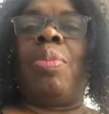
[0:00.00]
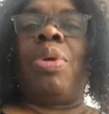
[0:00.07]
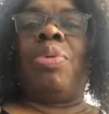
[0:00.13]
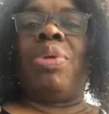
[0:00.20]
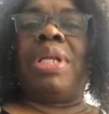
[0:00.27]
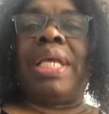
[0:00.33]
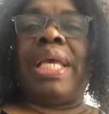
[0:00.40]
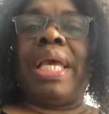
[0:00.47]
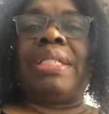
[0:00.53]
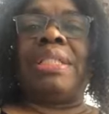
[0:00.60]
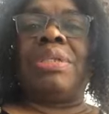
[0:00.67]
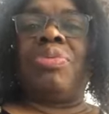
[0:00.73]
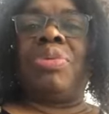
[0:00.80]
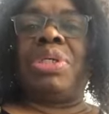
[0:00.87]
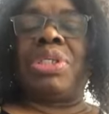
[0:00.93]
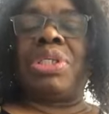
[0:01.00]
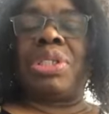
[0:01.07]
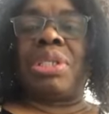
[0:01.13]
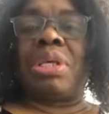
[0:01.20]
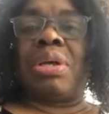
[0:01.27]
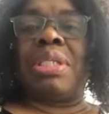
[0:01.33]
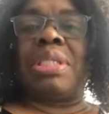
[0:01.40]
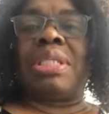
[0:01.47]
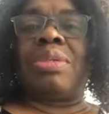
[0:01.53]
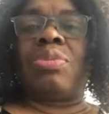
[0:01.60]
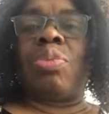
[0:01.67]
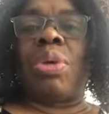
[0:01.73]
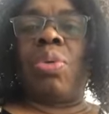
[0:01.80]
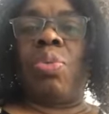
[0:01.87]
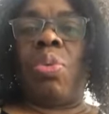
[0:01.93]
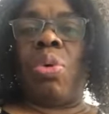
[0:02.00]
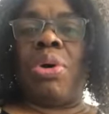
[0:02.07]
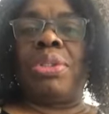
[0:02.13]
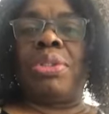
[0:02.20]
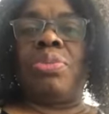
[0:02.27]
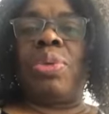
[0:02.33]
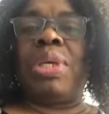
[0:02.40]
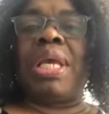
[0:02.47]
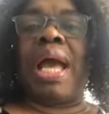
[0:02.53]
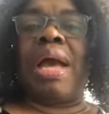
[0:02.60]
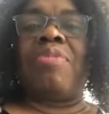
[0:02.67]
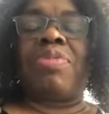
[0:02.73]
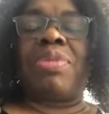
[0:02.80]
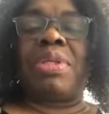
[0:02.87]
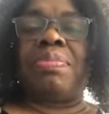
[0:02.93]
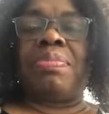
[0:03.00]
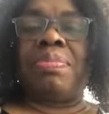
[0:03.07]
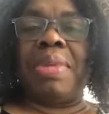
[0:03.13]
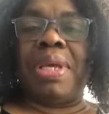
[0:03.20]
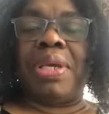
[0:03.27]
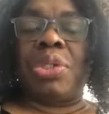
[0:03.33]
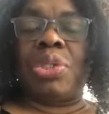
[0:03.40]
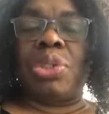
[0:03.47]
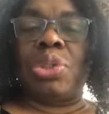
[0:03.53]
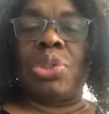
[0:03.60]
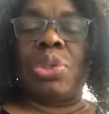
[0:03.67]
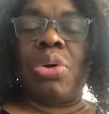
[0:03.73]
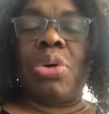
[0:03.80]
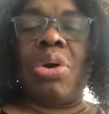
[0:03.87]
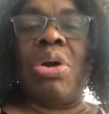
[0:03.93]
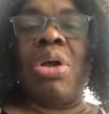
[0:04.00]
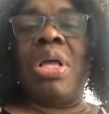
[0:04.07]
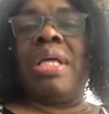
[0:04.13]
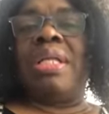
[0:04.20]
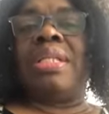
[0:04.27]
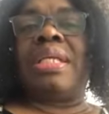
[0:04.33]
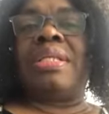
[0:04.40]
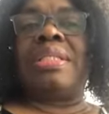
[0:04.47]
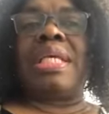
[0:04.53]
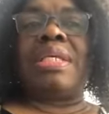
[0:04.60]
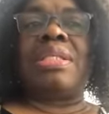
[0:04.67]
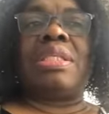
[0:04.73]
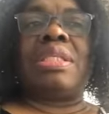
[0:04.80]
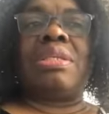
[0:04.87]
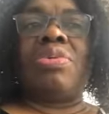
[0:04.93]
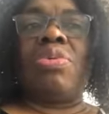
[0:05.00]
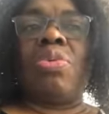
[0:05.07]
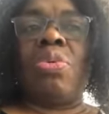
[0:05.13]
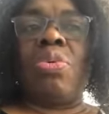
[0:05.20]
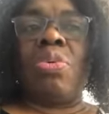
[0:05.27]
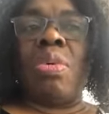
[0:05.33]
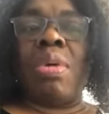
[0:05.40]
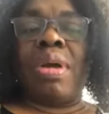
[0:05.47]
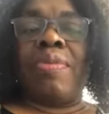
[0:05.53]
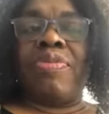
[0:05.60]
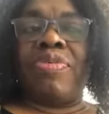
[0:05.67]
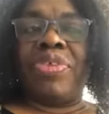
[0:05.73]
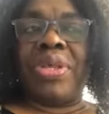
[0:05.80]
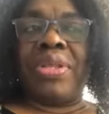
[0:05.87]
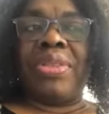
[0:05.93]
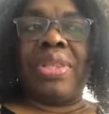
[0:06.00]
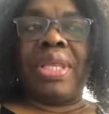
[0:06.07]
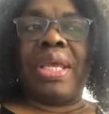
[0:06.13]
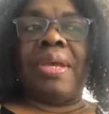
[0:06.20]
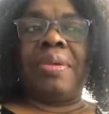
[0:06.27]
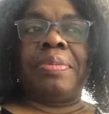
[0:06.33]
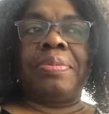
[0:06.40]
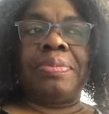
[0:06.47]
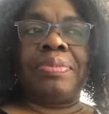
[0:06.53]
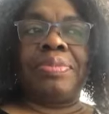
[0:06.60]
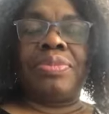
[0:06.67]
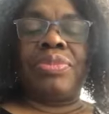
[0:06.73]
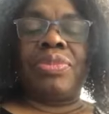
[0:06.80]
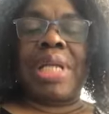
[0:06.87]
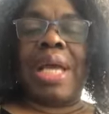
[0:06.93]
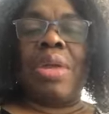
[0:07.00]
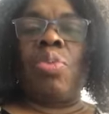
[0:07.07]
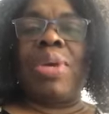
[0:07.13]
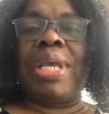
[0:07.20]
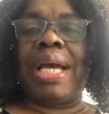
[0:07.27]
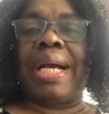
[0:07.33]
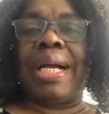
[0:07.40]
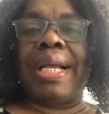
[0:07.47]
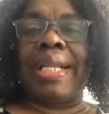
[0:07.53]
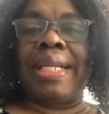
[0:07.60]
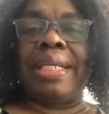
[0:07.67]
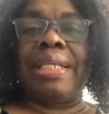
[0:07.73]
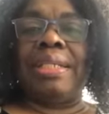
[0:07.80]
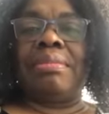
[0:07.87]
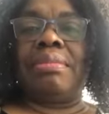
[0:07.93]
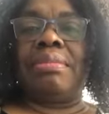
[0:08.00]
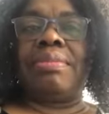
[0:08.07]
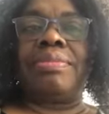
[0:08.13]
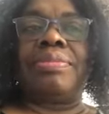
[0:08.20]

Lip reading: we will get the result that we want. We have to make sure that there's no sin there and we are clean.